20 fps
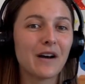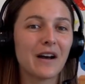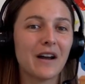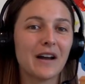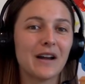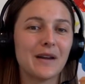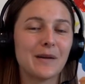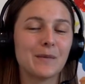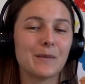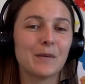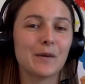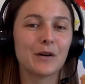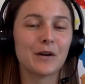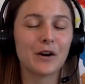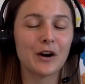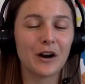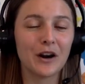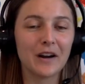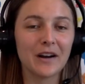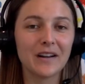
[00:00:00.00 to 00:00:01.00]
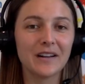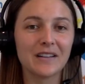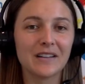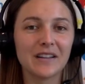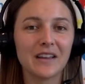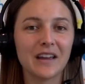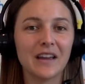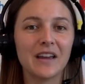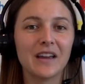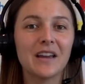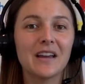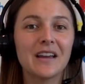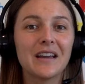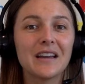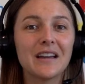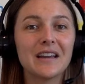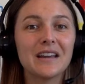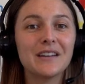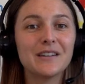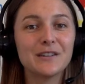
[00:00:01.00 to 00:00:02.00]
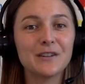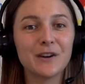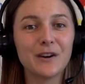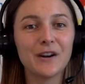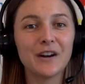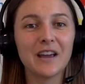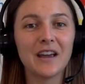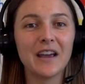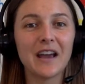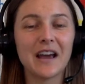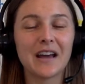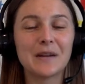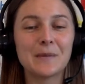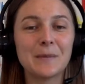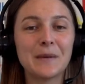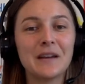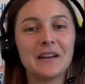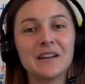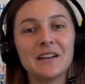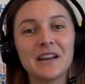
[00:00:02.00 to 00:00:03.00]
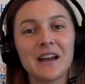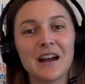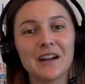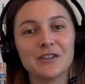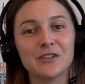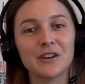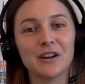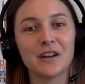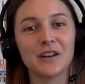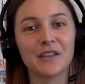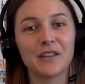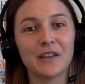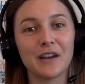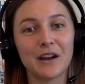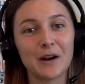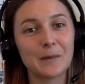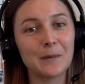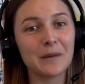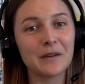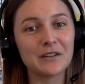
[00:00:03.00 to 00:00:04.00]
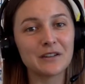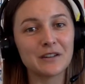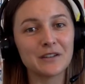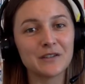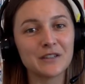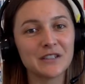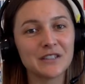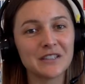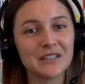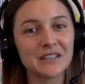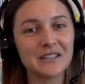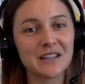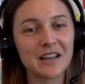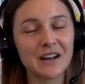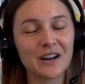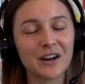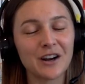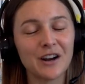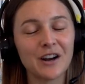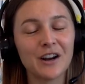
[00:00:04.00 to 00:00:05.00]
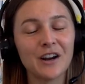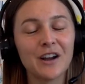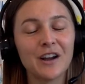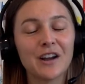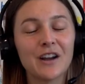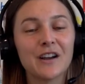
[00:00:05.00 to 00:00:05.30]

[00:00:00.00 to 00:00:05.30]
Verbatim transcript: I'm currently interning at a pediatric therapy services center.